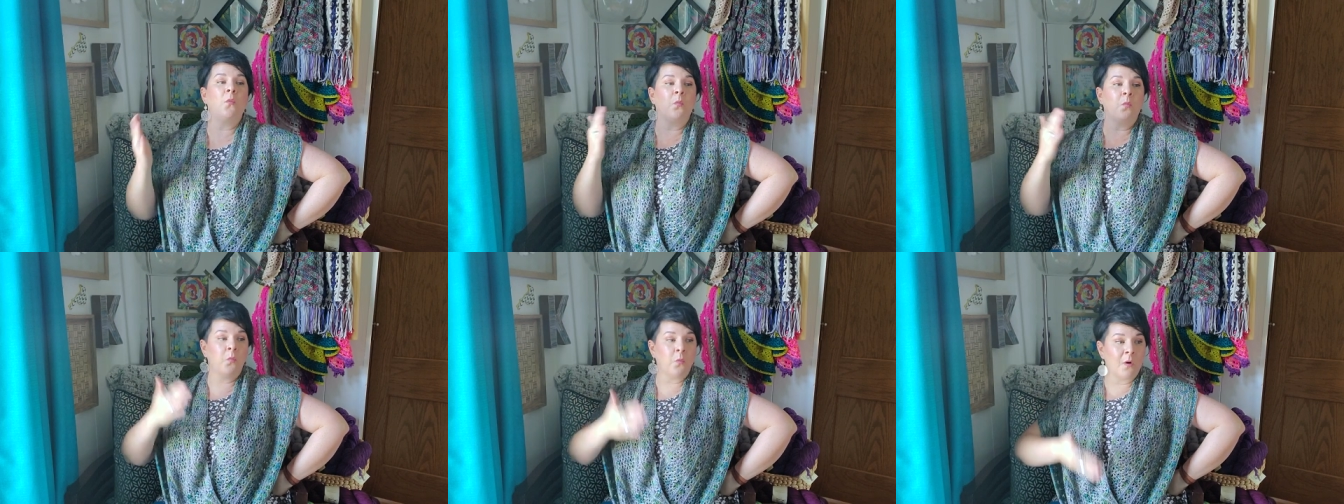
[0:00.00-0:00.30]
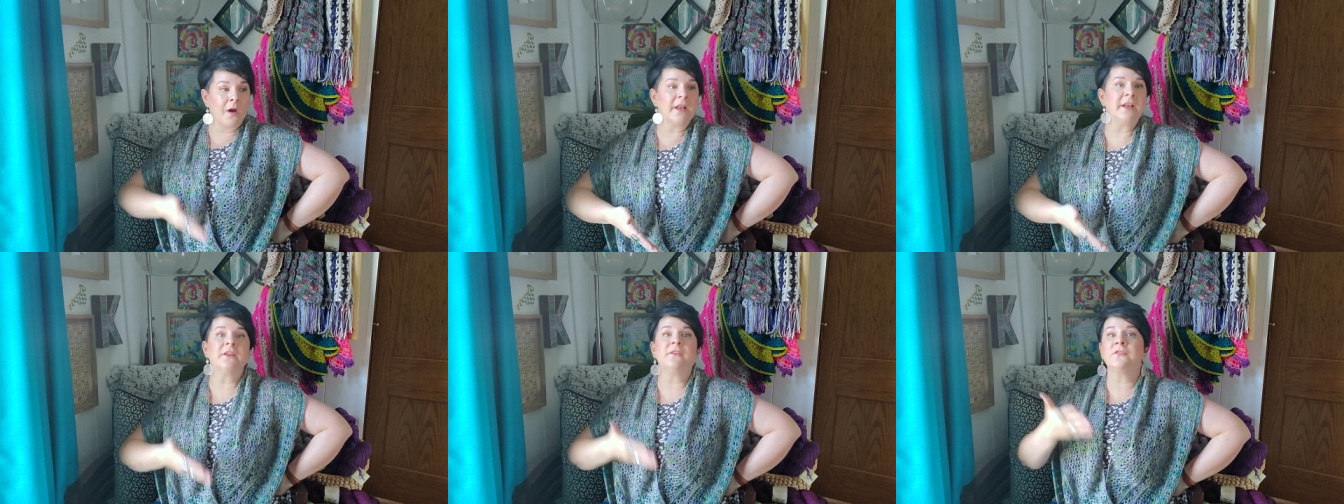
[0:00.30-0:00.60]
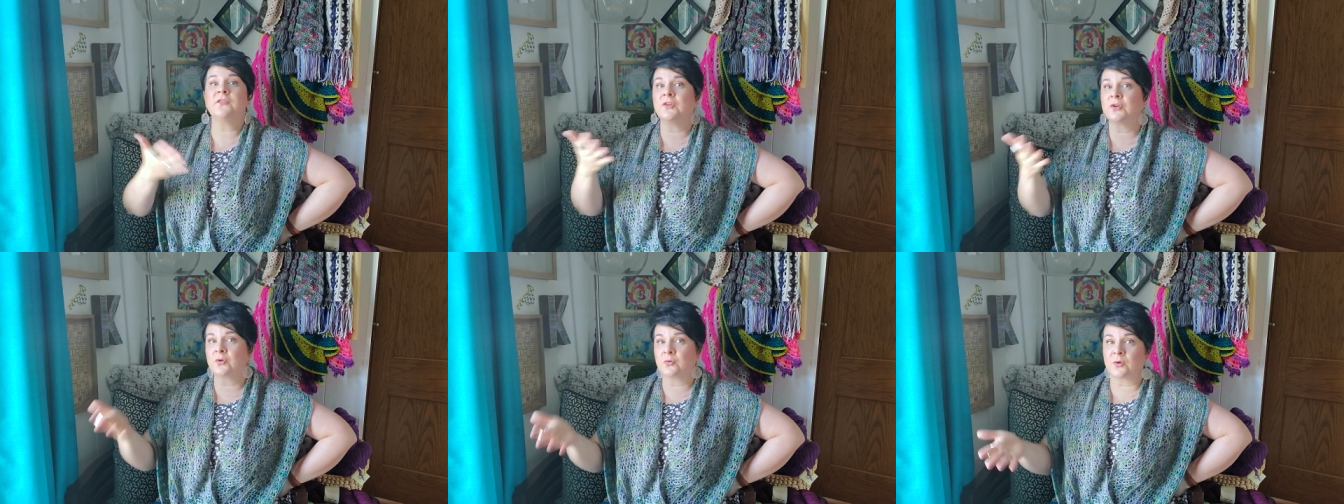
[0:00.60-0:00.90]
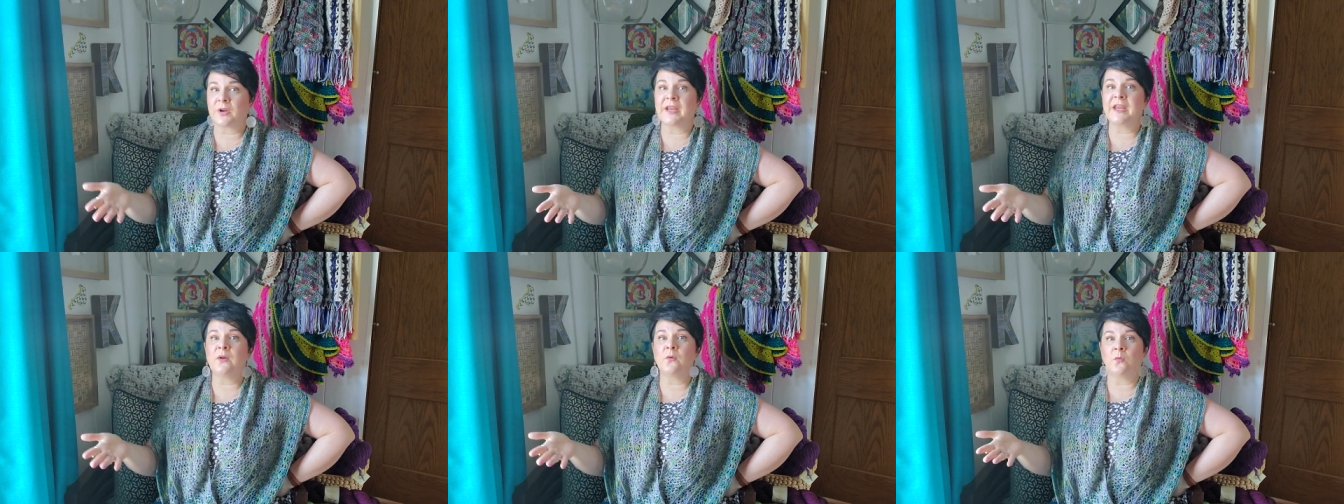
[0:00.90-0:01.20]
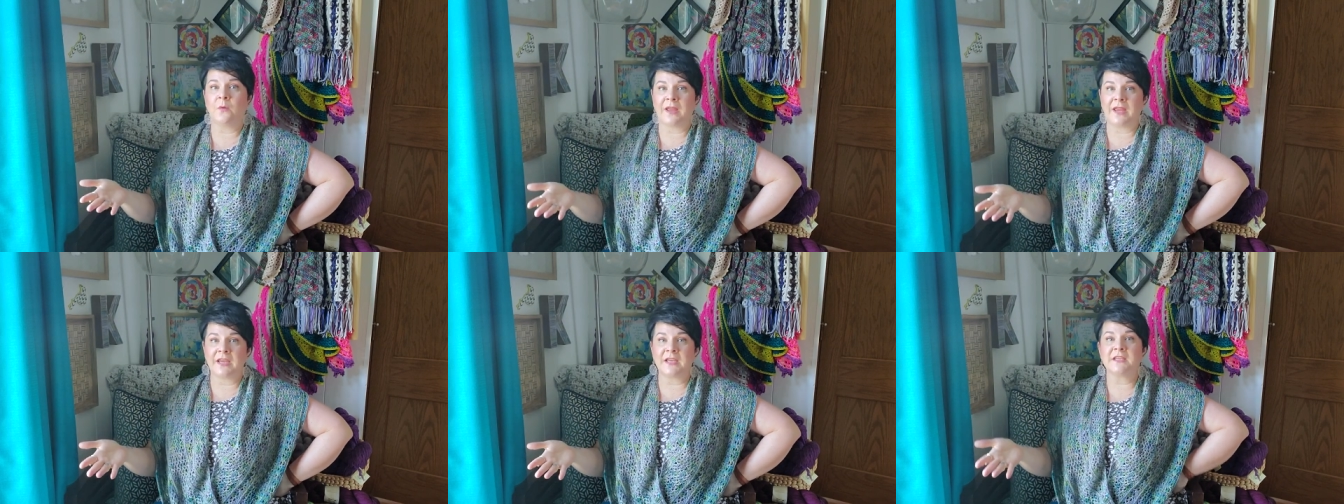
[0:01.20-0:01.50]
one of the great
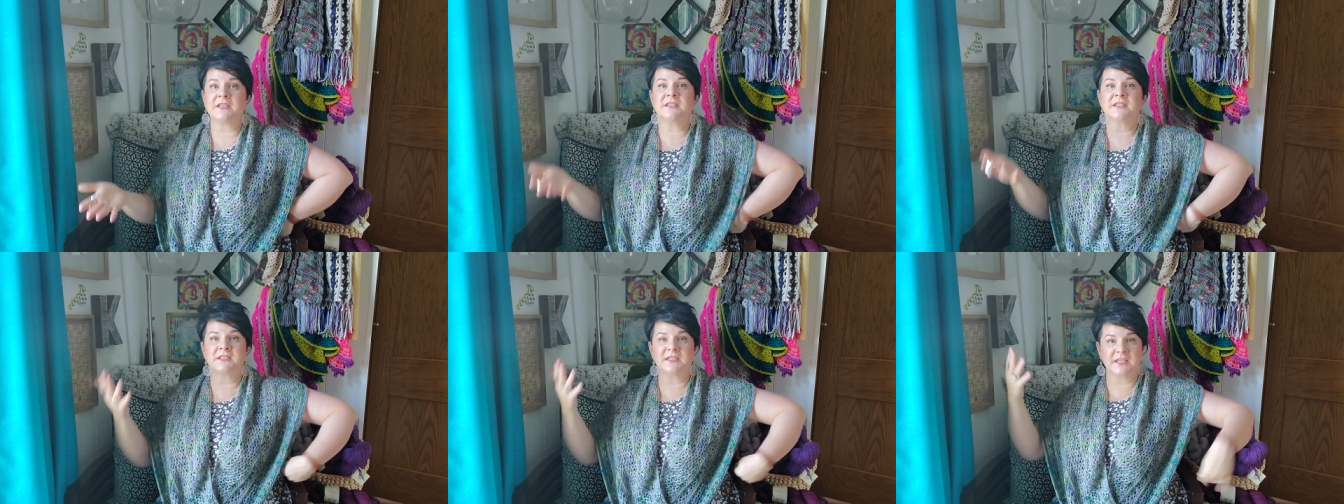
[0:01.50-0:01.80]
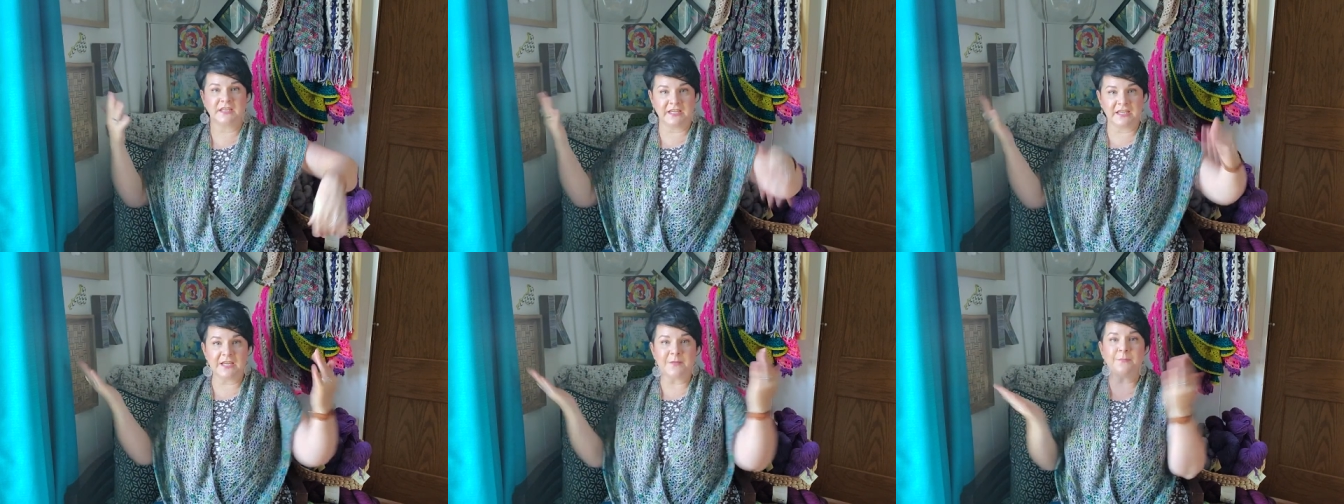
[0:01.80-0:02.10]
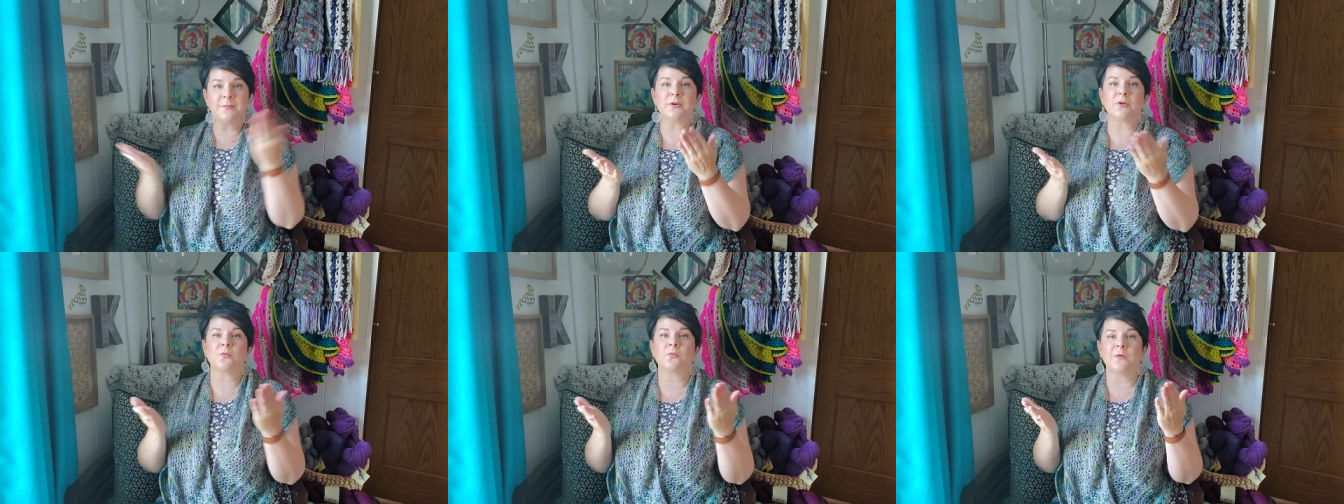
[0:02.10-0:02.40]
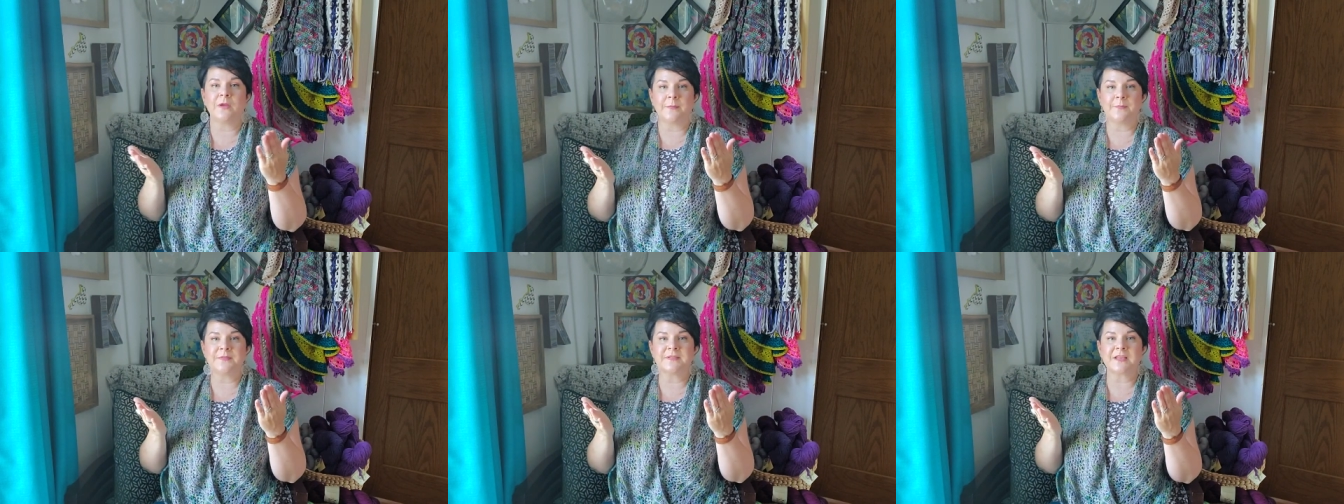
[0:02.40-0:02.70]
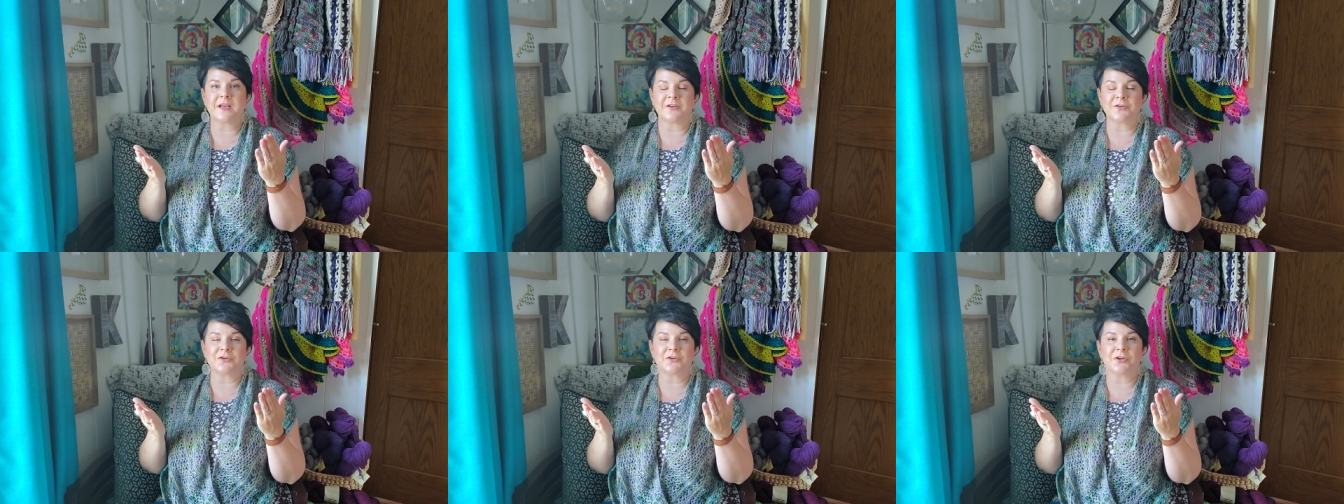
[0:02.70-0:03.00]
ways to keep your WIPs
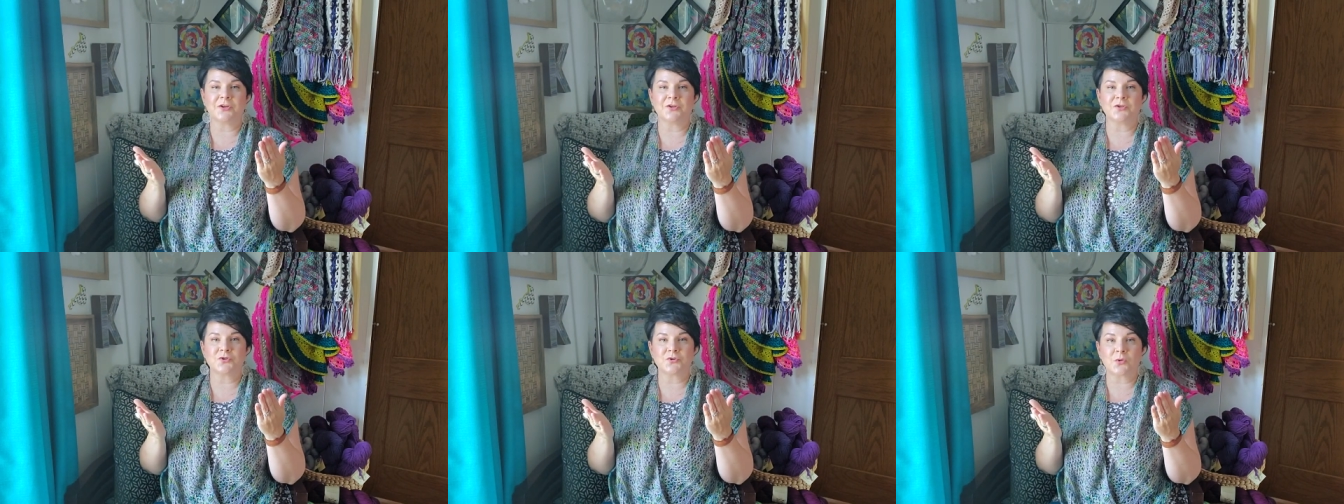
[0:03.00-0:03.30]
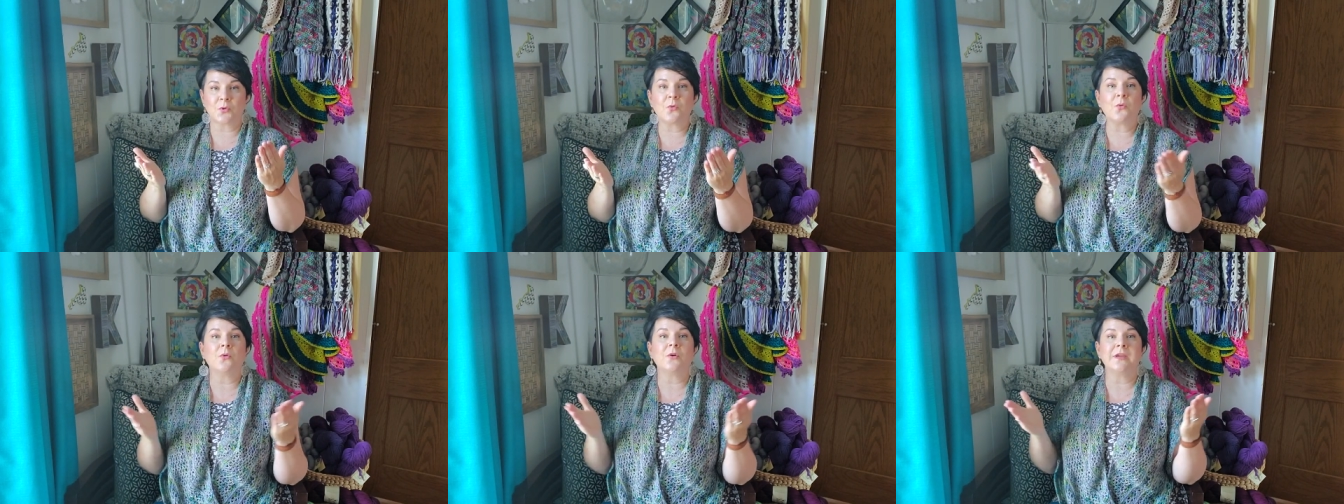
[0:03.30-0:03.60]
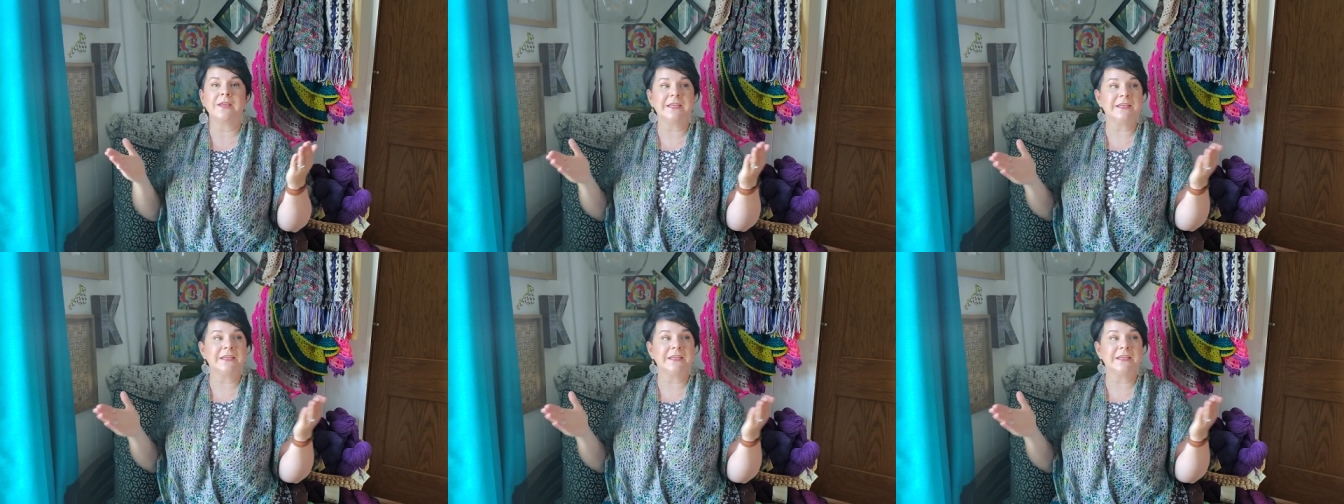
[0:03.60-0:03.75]
under control